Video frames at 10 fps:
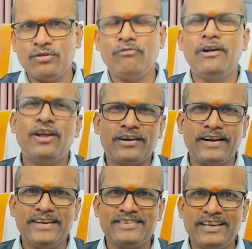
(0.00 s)
well
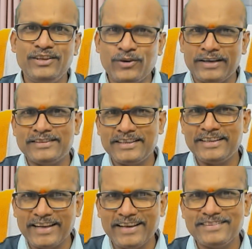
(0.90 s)
organized, then you consider it
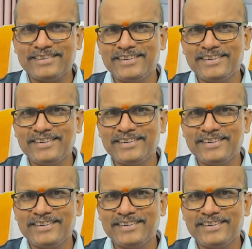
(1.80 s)
as